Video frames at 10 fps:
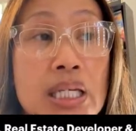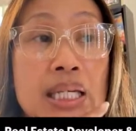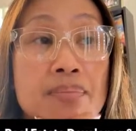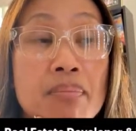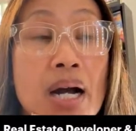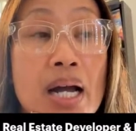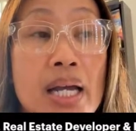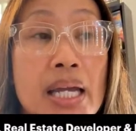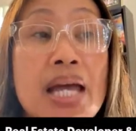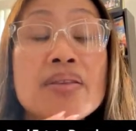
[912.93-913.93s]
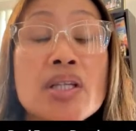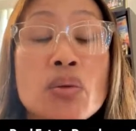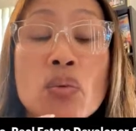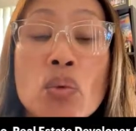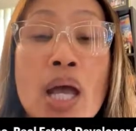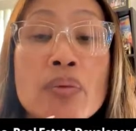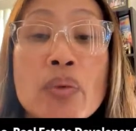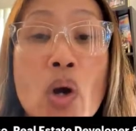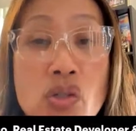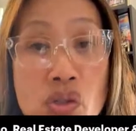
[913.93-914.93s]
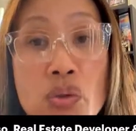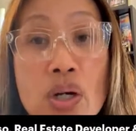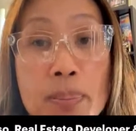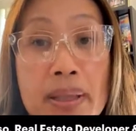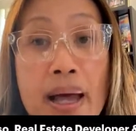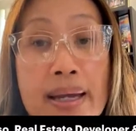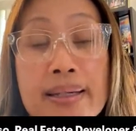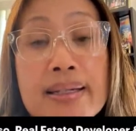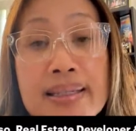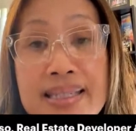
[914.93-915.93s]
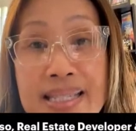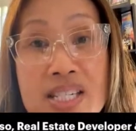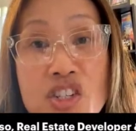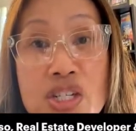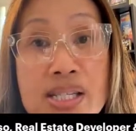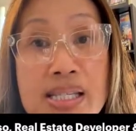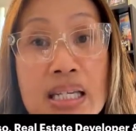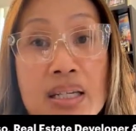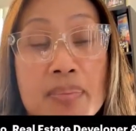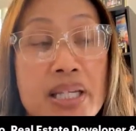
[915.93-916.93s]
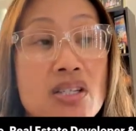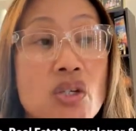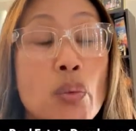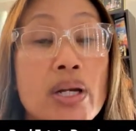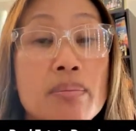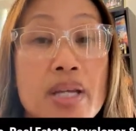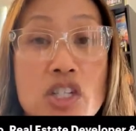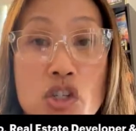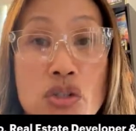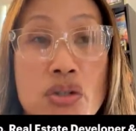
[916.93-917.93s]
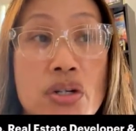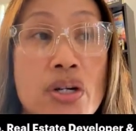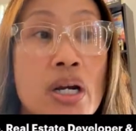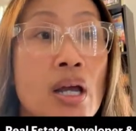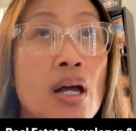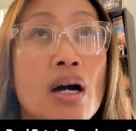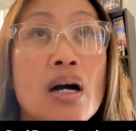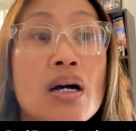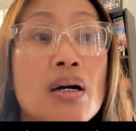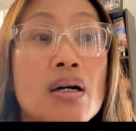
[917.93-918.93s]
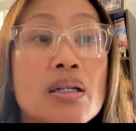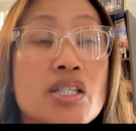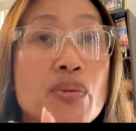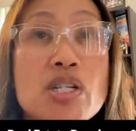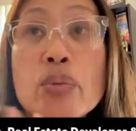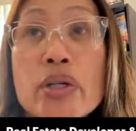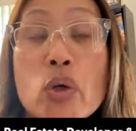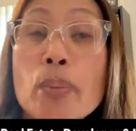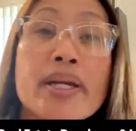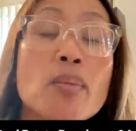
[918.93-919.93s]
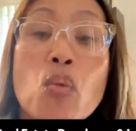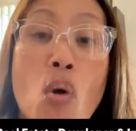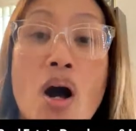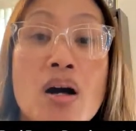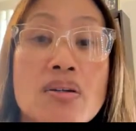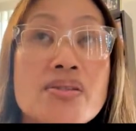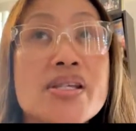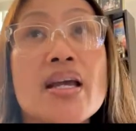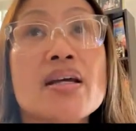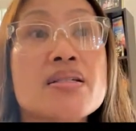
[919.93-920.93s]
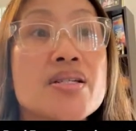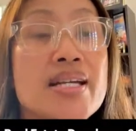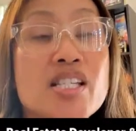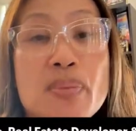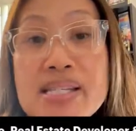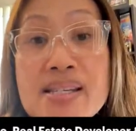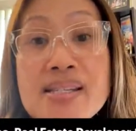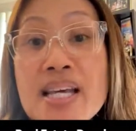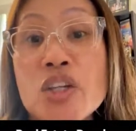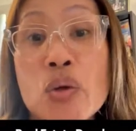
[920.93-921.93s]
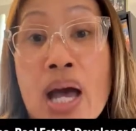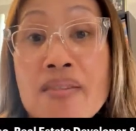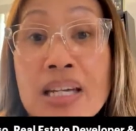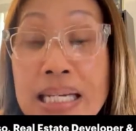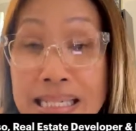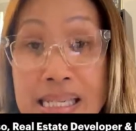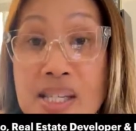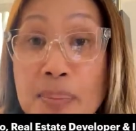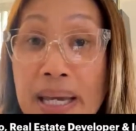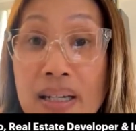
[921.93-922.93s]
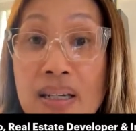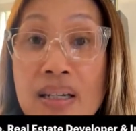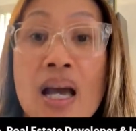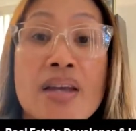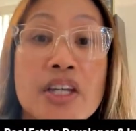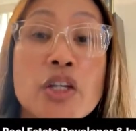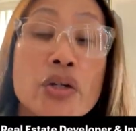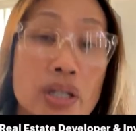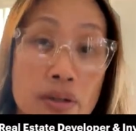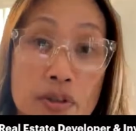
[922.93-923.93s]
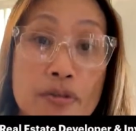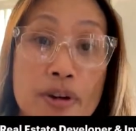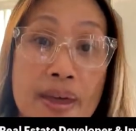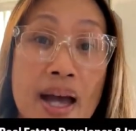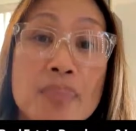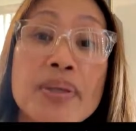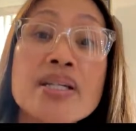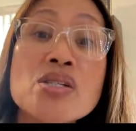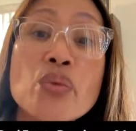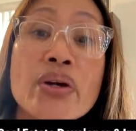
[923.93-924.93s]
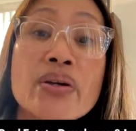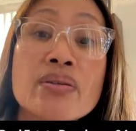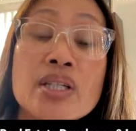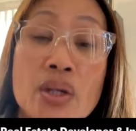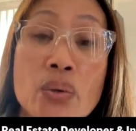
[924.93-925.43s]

keep my and we also apply like a contingency because you want to make sure, especially when you're opening up walls and expenses that you haven't anticipated, that you're covered for that, because we're